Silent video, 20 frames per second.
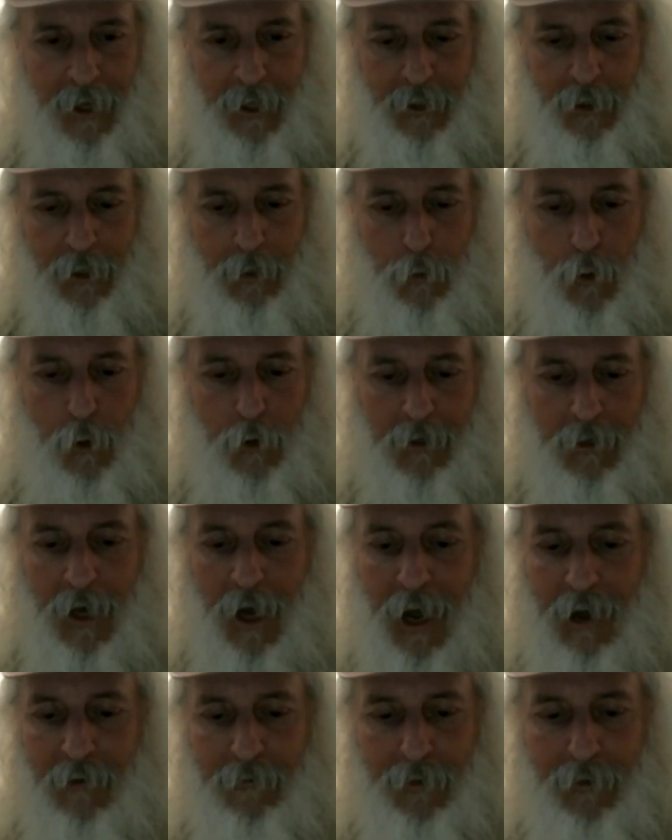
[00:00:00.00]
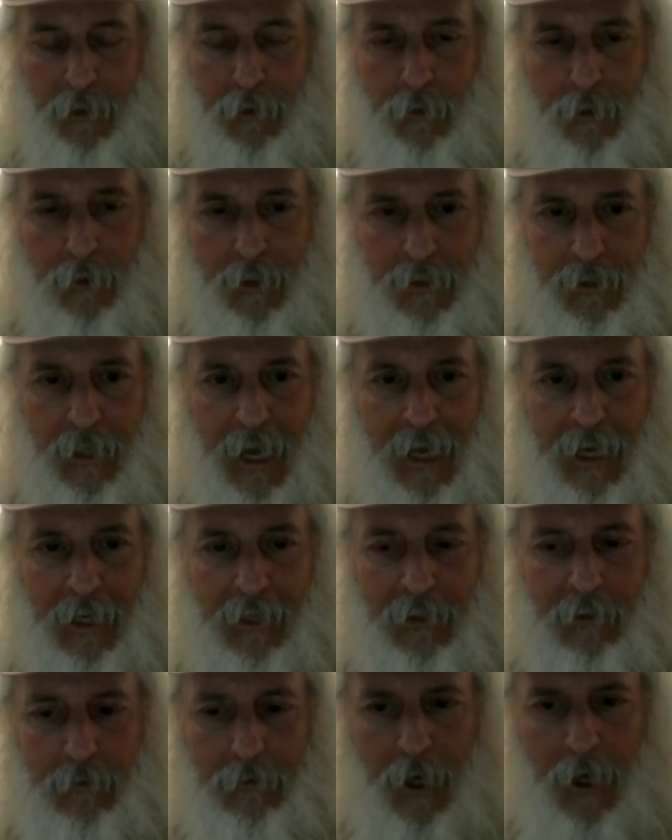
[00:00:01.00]
the more convoluted they
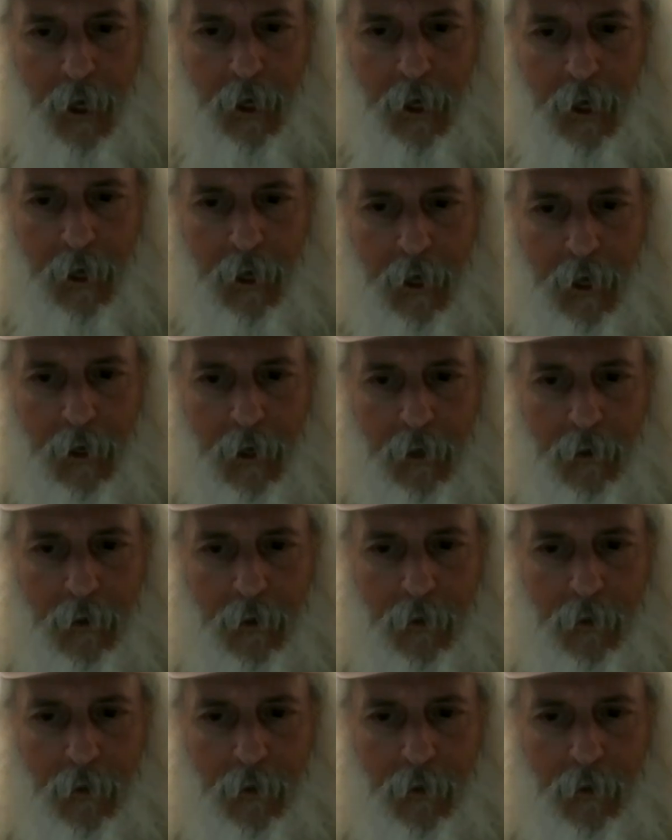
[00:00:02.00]
become.